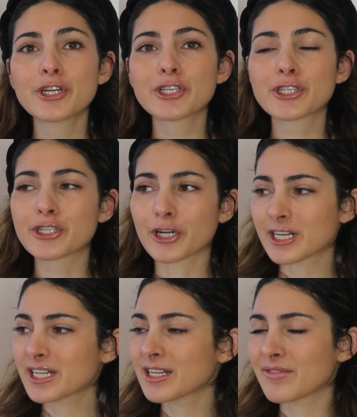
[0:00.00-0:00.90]

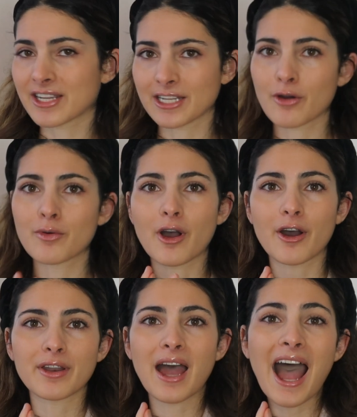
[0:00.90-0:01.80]
starting the video
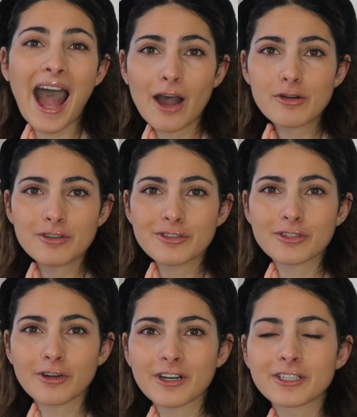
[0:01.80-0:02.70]
on how to
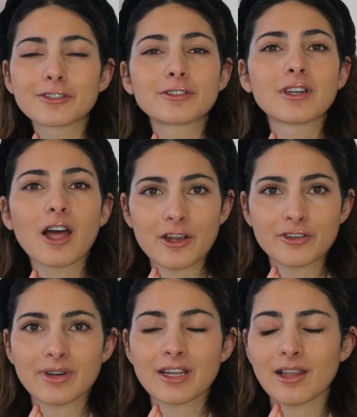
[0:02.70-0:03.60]
start your
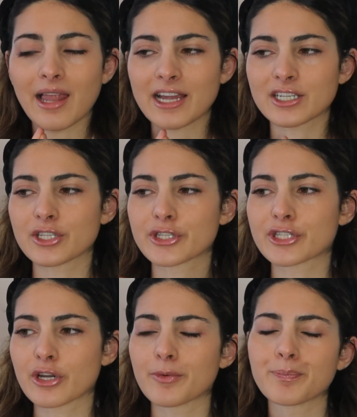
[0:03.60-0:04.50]
luxury collection.
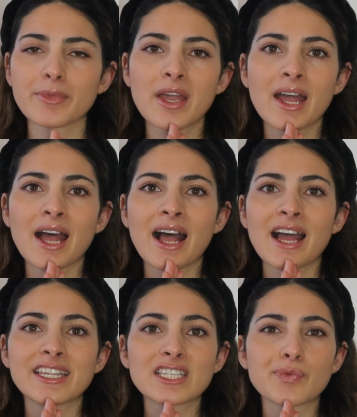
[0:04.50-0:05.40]
So
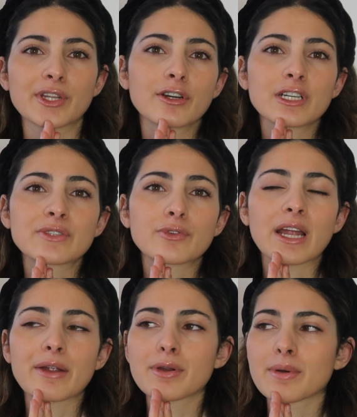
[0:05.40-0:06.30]
this video is for
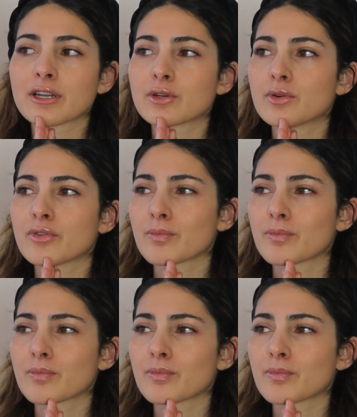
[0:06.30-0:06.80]
everyone who